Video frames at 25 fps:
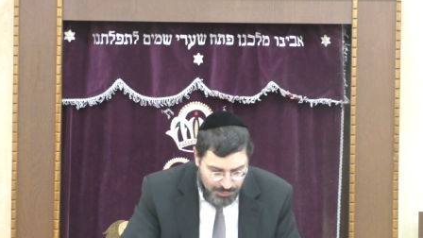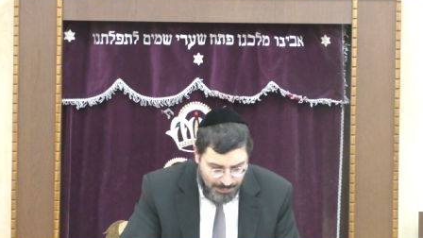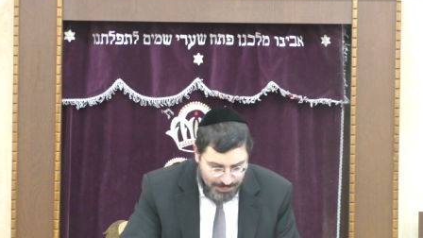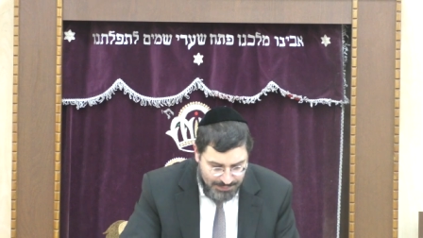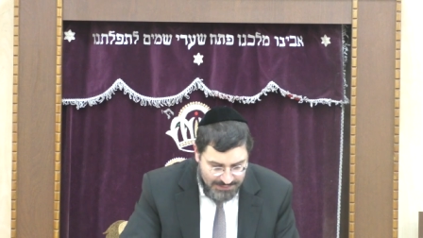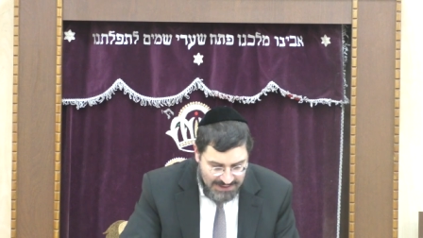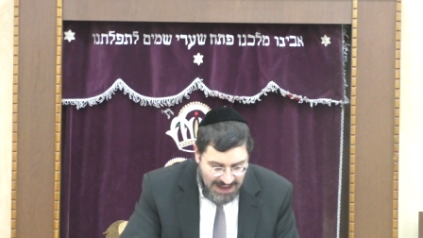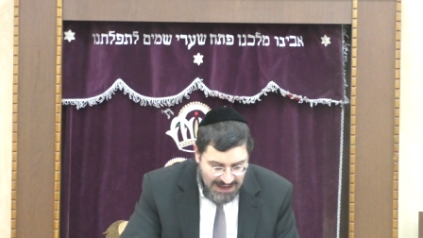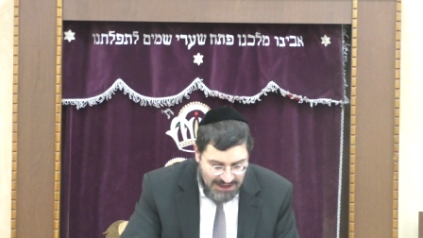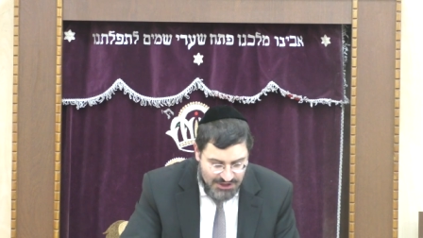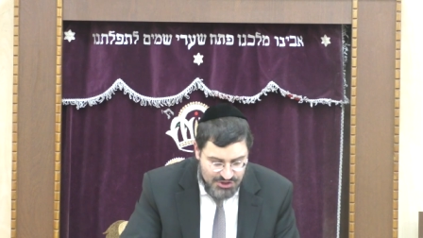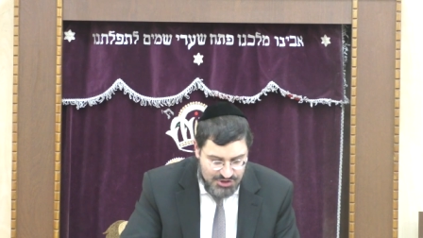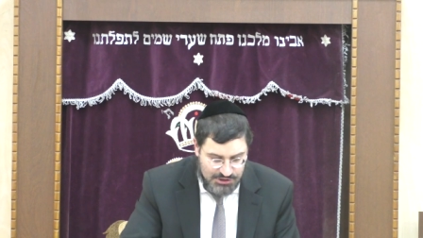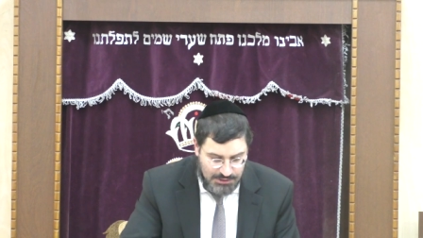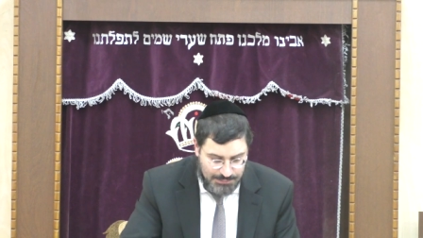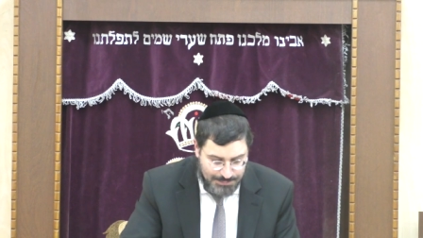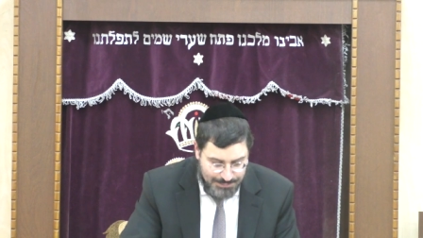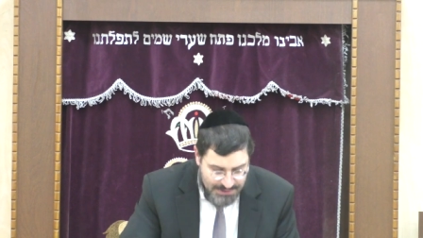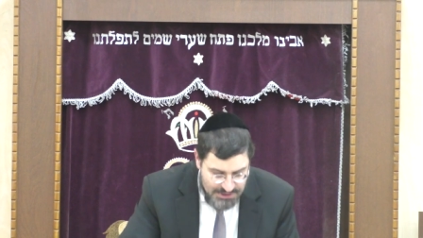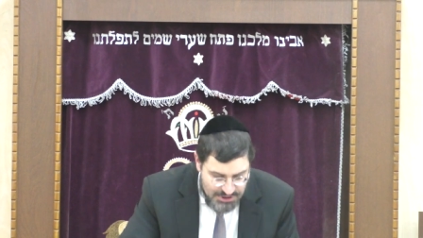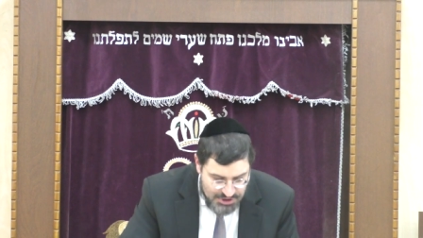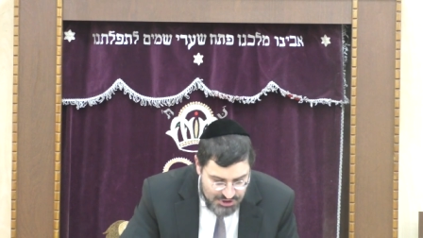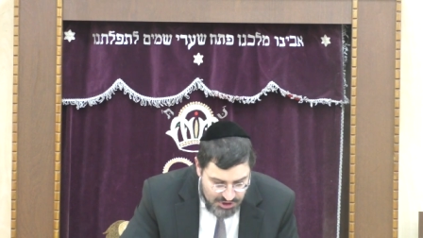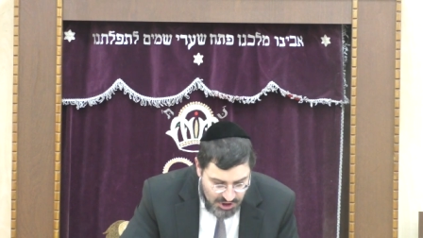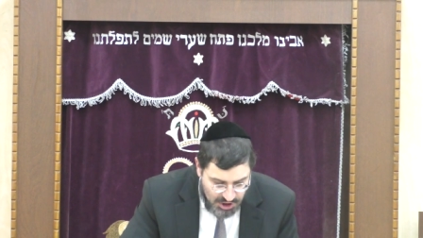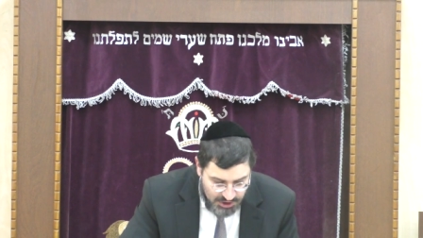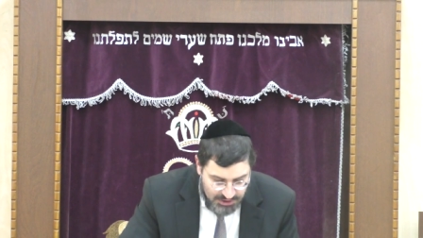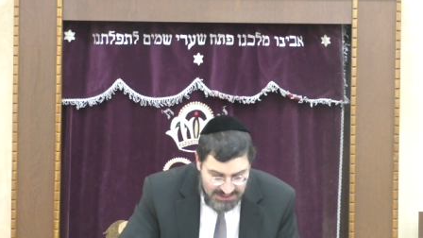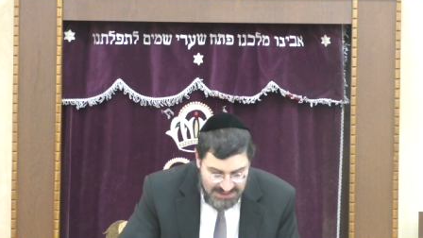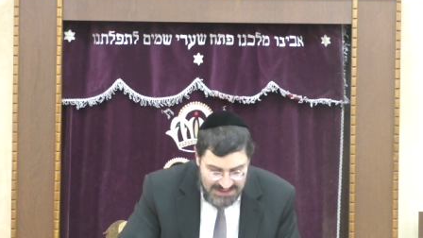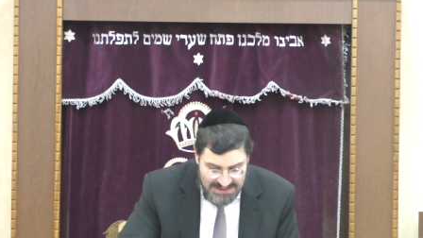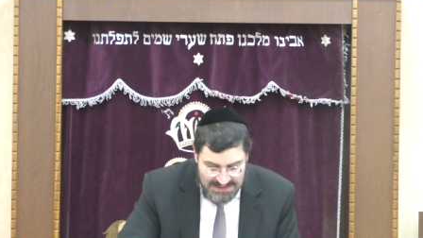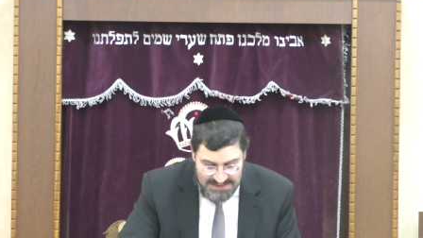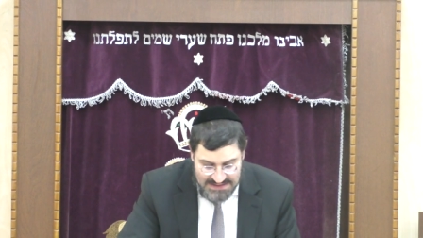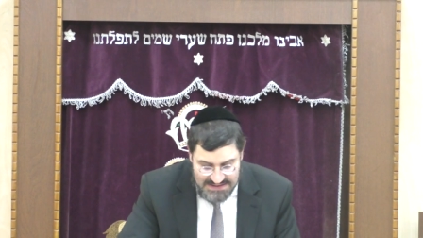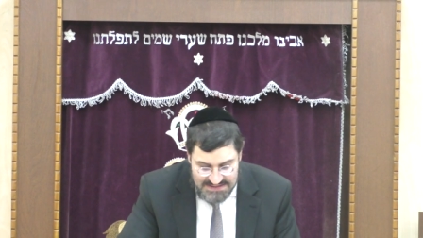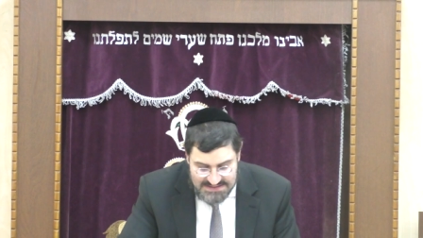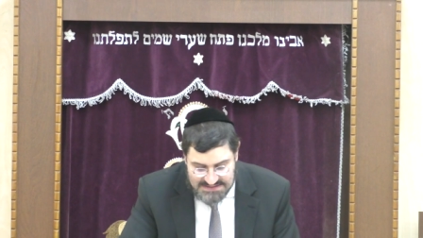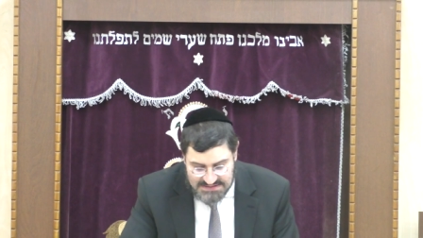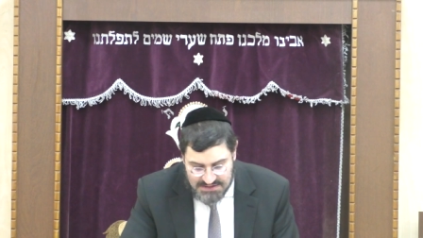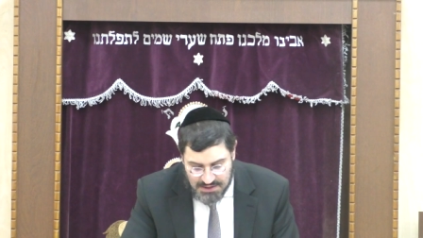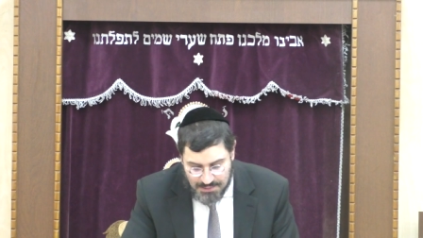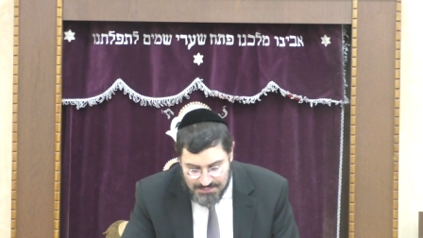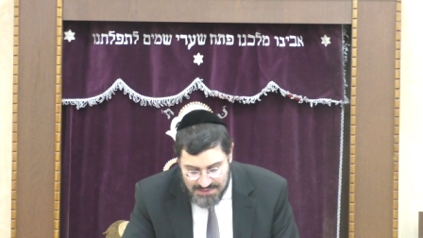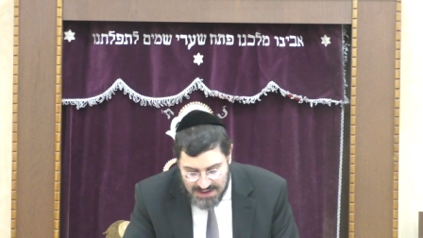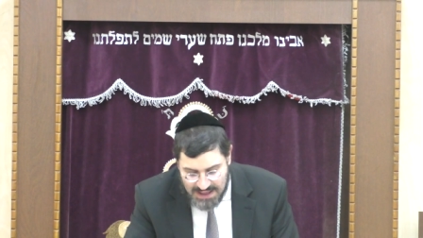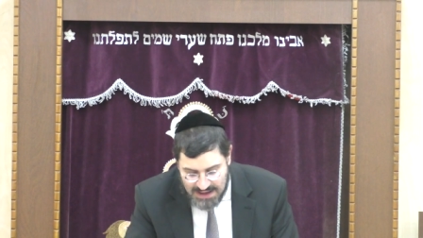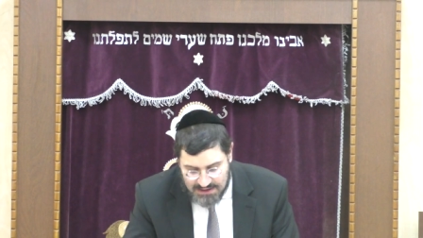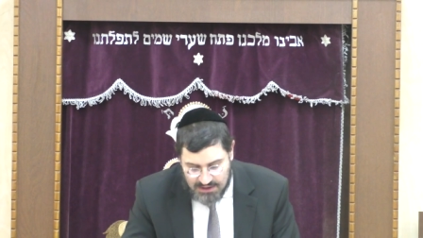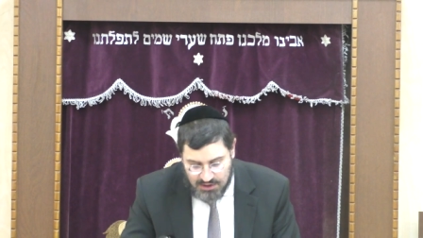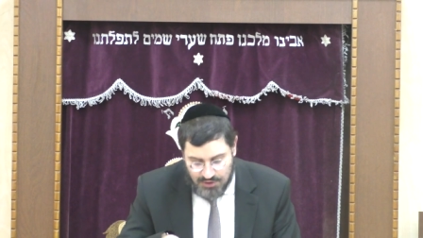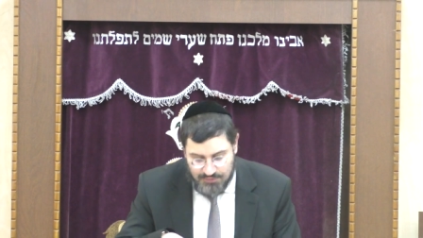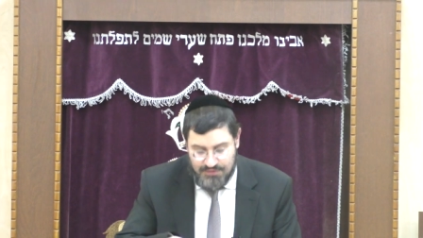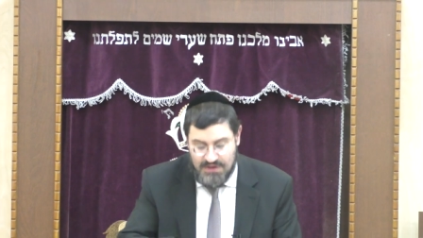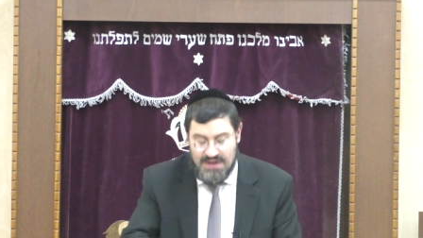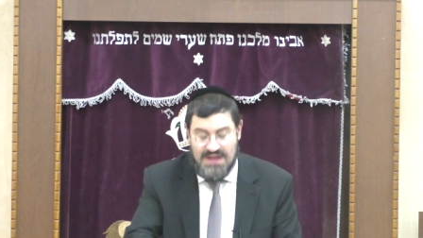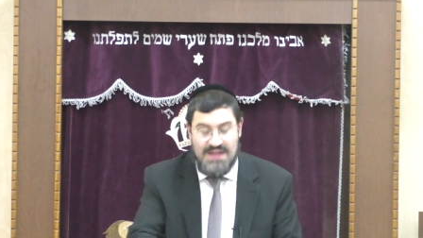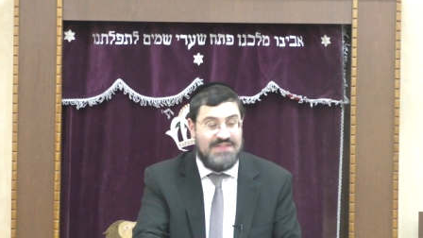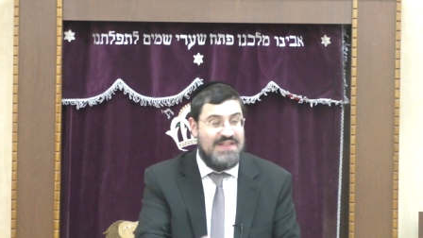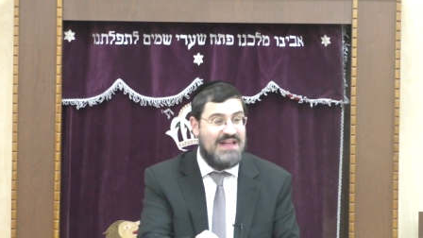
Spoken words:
of kakshal pishton listom nekov.